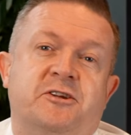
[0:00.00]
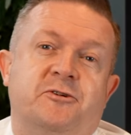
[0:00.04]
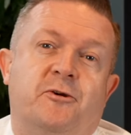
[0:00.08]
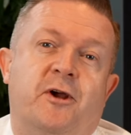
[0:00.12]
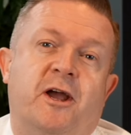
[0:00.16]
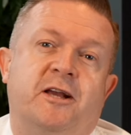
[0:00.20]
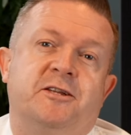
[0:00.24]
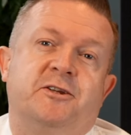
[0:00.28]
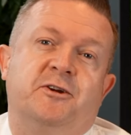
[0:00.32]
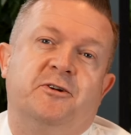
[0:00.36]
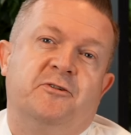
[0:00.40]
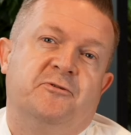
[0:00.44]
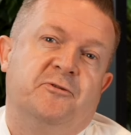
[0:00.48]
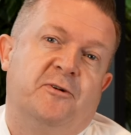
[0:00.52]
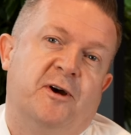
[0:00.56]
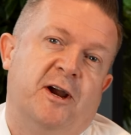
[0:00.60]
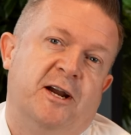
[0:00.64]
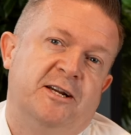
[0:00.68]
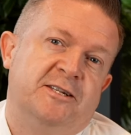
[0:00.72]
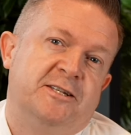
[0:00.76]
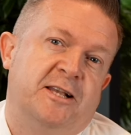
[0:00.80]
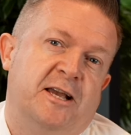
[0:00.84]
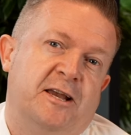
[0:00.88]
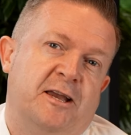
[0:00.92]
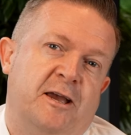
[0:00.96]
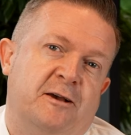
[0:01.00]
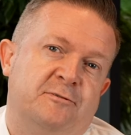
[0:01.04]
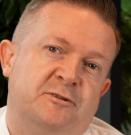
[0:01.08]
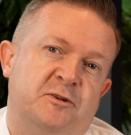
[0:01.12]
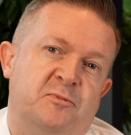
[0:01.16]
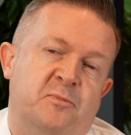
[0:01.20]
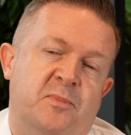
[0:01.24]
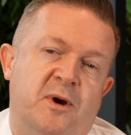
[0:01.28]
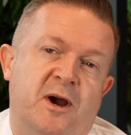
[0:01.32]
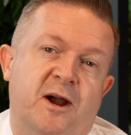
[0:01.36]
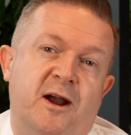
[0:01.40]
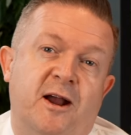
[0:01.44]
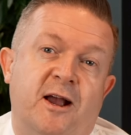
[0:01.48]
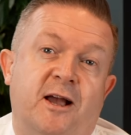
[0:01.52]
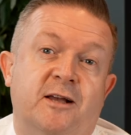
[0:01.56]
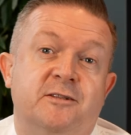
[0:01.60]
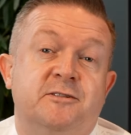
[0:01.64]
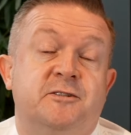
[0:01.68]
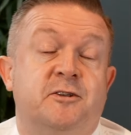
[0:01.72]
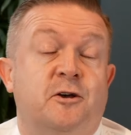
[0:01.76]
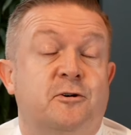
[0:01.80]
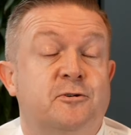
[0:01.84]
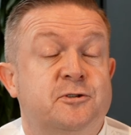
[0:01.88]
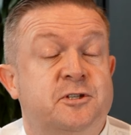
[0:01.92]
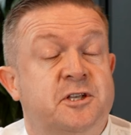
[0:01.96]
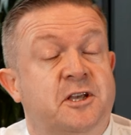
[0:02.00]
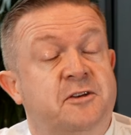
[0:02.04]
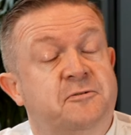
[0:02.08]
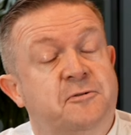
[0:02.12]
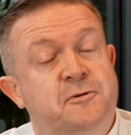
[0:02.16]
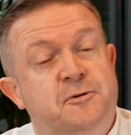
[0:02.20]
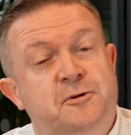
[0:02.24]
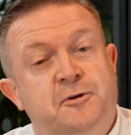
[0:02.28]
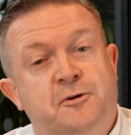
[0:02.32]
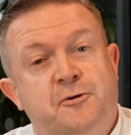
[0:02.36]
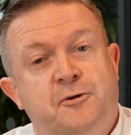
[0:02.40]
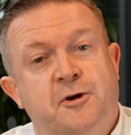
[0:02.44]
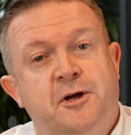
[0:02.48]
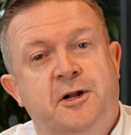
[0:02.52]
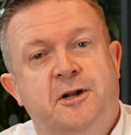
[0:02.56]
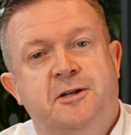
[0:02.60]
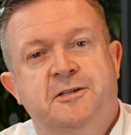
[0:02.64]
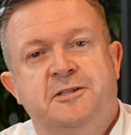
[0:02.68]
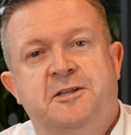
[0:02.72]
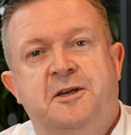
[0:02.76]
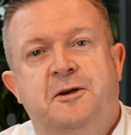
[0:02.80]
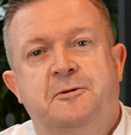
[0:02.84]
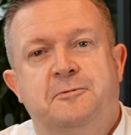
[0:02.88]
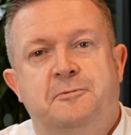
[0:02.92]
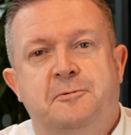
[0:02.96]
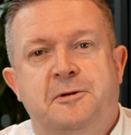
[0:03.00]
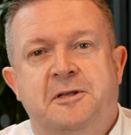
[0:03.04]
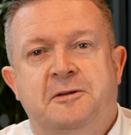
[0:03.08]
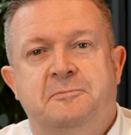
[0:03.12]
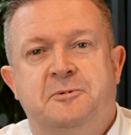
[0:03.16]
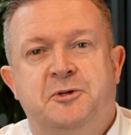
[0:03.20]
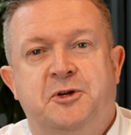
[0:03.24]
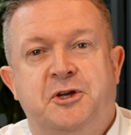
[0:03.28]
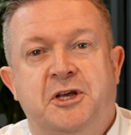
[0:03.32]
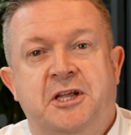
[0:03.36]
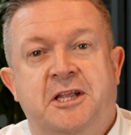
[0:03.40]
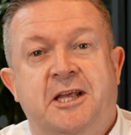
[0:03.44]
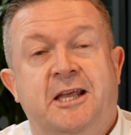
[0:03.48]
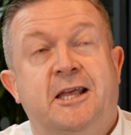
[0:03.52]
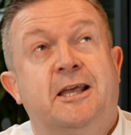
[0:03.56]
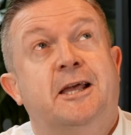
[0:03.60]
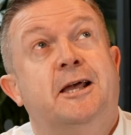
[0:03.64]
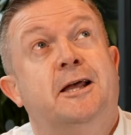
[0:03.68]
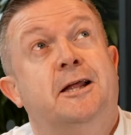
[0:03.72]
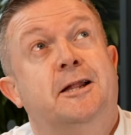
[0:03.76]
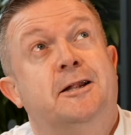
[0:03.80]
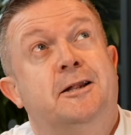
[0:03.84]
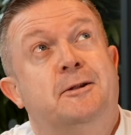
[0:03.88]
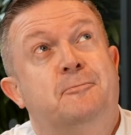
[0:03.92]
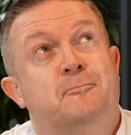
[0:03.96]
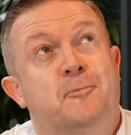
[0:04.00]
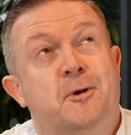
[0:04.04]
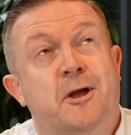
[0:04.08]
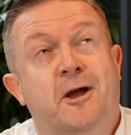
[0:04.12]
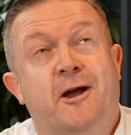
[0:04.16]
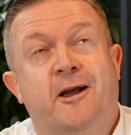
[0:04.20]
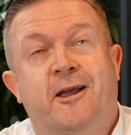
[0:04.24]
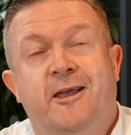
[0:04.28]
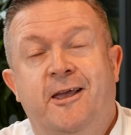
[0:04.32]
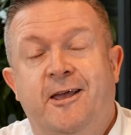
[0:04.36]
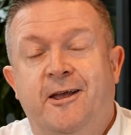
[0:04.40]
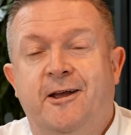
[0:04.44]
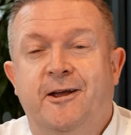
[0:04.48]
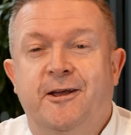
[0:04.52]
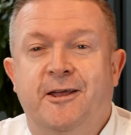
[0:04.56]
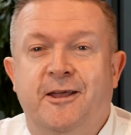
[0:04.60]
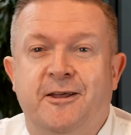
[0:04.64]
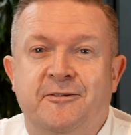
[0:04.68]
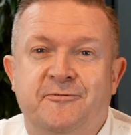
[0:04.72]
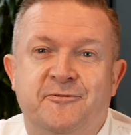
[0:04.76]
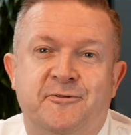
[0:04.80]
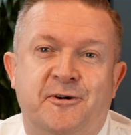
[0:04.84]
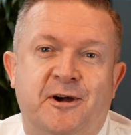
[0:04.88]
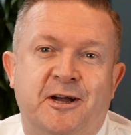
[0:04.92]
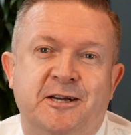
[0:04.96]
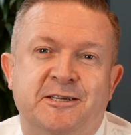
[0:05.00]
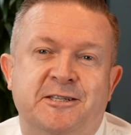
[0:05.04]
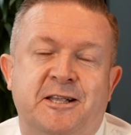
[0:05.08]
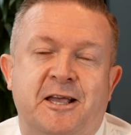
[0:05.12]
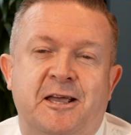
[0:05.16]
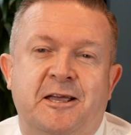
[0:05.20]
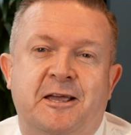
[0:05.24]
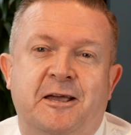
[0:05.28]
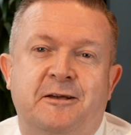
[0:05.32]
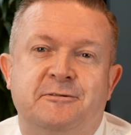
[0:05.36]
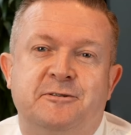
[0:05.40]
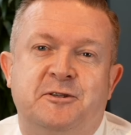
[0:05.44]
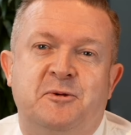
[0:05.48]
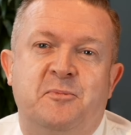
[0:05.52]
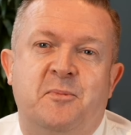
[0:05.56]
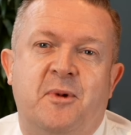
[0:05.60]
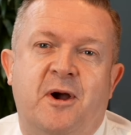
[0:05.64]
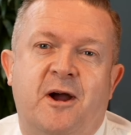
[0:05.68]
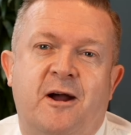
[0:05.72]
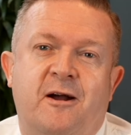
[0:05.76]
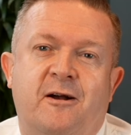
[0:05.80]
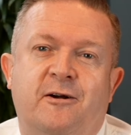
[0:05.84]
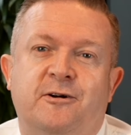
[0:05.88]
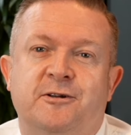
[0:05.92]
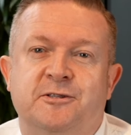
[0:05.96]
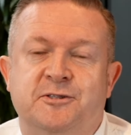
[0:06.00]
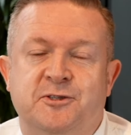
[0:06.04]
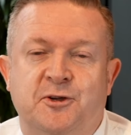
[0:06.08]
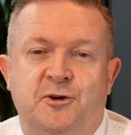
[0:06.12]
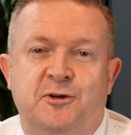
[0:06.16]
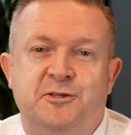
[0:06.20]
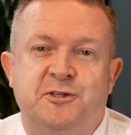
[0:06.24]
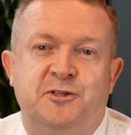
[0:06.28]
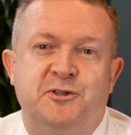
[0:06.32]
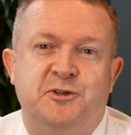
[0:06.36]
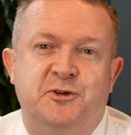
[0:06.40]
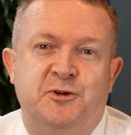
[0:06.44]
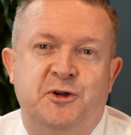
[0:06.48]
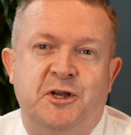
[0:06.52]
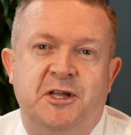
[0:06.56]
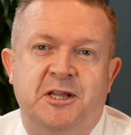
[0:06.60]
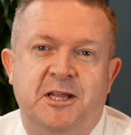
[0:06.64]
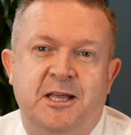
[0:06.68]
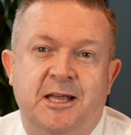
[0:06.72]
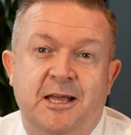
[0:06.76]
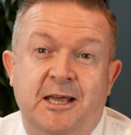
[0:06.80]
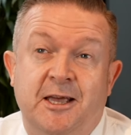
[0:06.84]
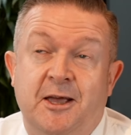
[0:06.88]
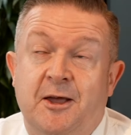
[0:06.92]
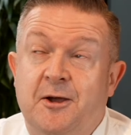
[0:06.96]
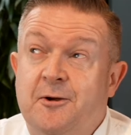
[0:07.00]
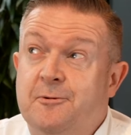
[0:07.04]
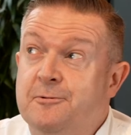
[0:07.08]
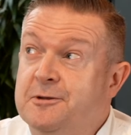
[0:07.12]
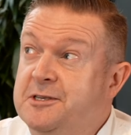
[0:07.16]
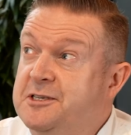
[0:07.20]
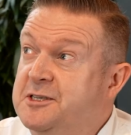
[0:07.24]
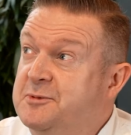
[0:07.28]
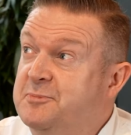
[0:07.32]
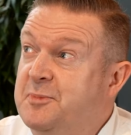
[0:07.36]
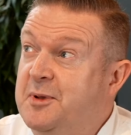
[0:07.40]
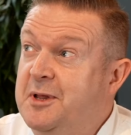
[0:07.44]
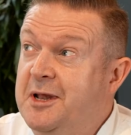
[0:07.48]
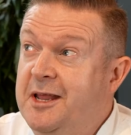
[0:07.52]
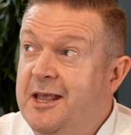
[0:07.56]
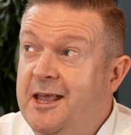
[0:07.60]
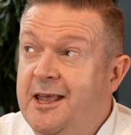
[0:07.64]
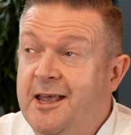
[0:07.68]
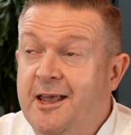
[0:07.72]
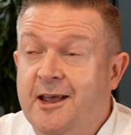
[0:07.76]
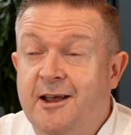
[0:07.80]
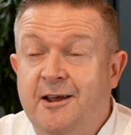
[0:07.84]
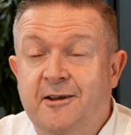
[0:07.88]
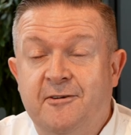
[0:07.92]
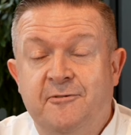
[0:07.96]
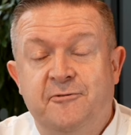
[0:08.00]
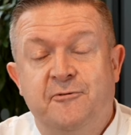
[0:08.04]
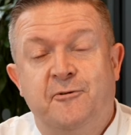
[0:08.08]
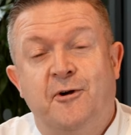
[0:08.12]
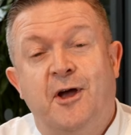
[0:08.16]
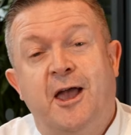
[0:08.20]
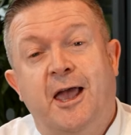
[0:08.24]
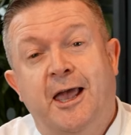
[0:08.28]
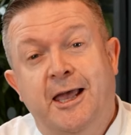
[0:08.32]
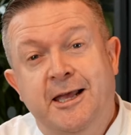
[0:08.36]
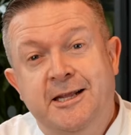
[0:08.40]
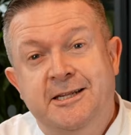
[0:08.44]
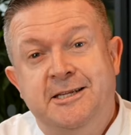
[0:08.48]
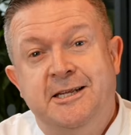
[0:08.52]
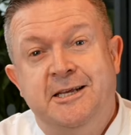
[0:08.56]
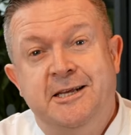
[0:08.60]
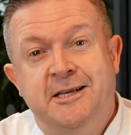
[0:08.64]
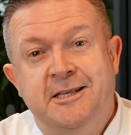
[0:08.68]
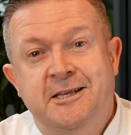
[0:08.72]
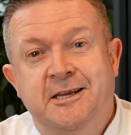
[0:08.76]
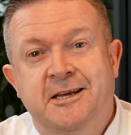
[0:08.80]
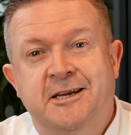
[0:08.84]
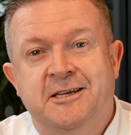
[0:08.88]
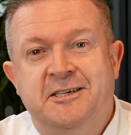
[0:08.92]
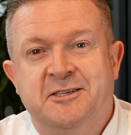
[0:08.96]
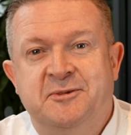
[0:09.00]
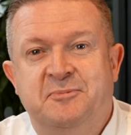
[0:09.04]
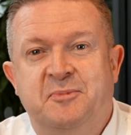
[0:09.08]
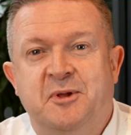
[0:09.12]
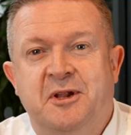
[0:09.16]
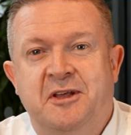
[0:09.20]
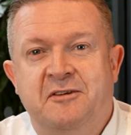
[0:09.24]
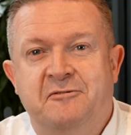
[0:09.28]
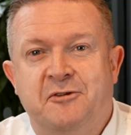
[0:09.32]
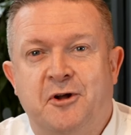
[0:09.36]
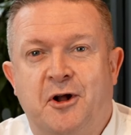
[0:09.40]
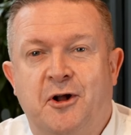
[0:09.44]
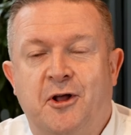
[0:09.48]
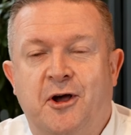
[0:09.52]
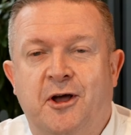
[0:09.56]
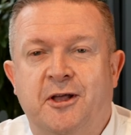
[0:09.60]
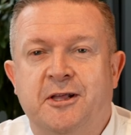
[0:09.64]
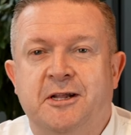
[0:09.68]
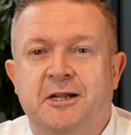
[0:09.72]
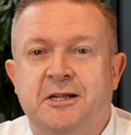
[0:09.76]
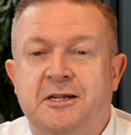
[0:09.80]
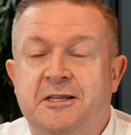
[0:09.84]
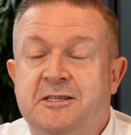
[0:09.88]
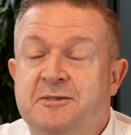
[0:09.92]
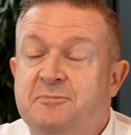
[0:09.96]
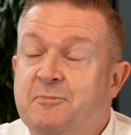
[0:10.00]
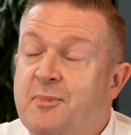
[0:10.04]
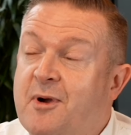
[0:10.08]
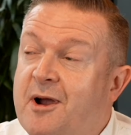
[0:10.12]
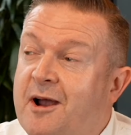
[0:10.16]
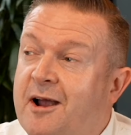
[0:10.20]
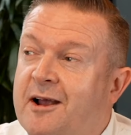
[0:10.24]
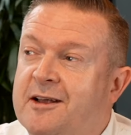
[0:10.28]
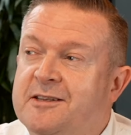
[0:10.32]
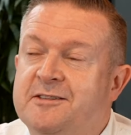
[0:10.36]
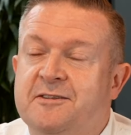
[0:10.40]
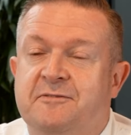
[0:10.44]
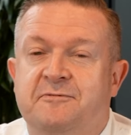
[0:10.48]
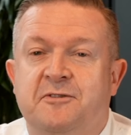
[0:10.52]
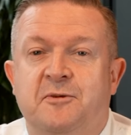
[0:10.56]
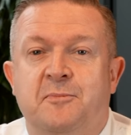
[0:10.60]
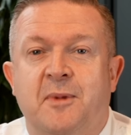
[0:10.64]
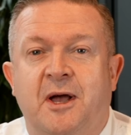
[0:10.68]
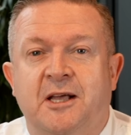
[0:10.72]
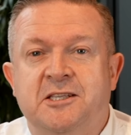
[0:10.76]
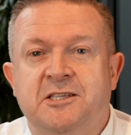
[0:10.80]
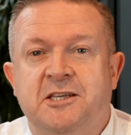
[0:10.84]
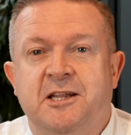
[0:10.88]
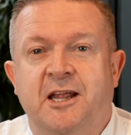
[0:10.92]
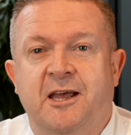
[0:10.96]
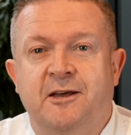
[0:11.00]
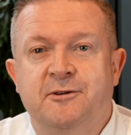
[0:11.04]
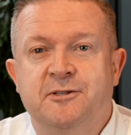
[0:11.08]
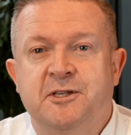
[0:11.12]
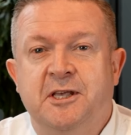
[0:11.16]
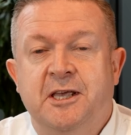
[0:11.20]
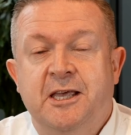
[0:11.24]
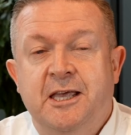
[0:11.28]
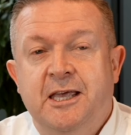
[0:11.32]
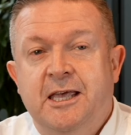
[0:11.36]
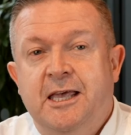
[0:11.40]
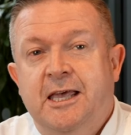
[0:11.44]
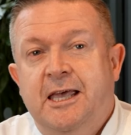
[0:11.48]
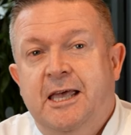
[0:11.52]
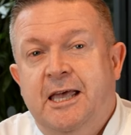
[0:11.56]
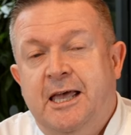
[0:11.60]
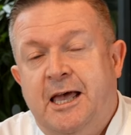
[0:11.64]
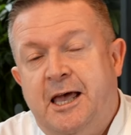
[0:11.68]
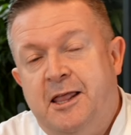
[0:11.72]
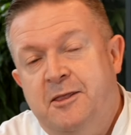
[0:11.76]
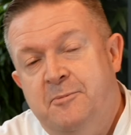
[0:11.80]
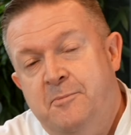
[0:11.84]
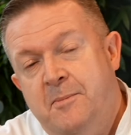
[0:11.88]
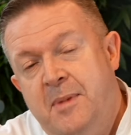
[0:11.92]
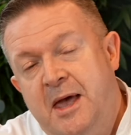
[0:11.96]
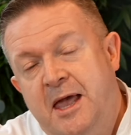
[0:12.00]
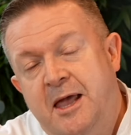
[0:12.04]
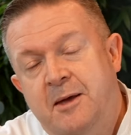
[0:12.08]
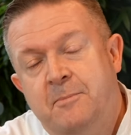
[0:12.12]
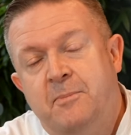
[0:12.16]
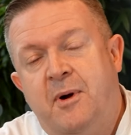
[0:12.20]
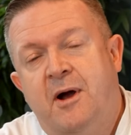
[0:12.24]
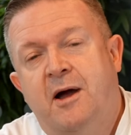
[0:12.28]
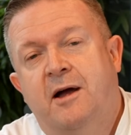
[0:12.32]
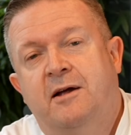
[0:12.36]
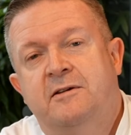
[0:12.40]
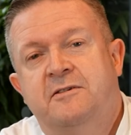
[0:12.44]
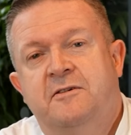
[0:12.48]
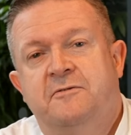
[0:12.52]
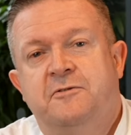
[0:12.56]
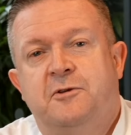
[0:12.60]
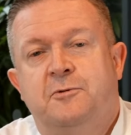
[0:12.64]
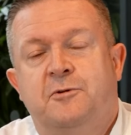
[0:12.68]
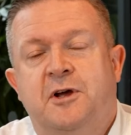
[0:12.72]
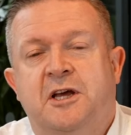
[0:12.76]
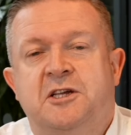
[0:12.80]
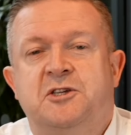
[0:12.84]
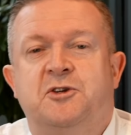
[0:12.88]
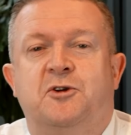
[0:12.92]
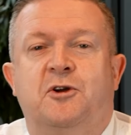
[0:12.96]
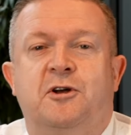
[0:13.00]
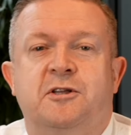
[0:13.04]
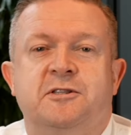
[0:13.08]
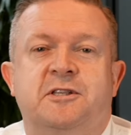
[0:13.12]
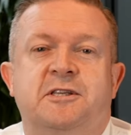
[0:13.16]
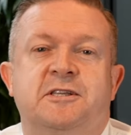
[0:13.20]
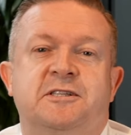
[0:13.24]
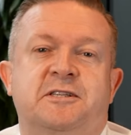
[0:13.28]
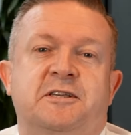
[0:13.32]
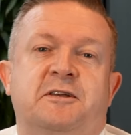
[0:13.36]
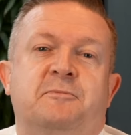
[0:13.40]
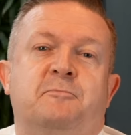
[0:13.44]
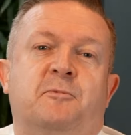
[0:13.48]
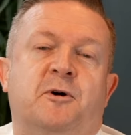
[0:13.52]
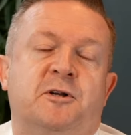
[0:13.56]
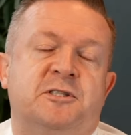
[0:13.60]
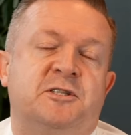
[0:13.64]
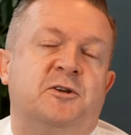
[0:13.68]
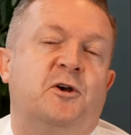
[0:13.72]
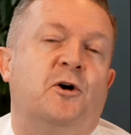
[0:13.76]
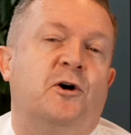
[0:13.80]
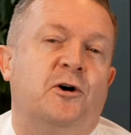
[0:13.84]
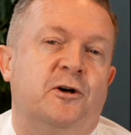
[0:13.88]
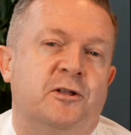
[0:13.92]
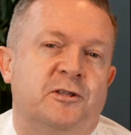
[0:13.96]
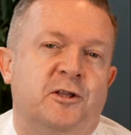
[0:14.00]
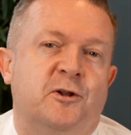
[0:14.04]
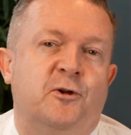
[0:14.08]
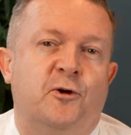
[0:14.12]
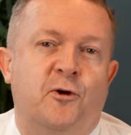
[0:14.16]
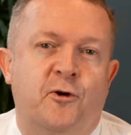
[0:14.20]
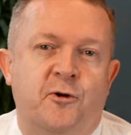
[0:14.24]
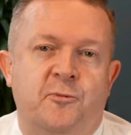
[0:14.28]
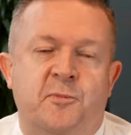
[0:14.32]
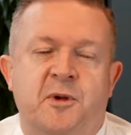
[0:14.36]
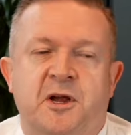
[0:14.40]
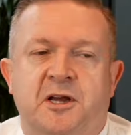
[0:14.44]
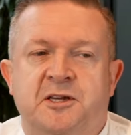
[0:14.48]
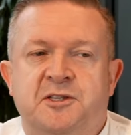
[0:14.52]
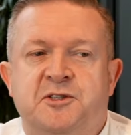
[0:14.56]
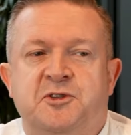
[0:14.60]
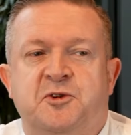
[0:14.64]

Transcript: Director of Fire Steakhouse and Bar and Soul Seafood and Grill on South William Street. And we are here in Fire Steakhouse and Bar on Dawson Street, which has been here for 18 years, believe it or not. It is part of the Mansion House, and the main part of the restaurant is in what's called the Lord Mayor's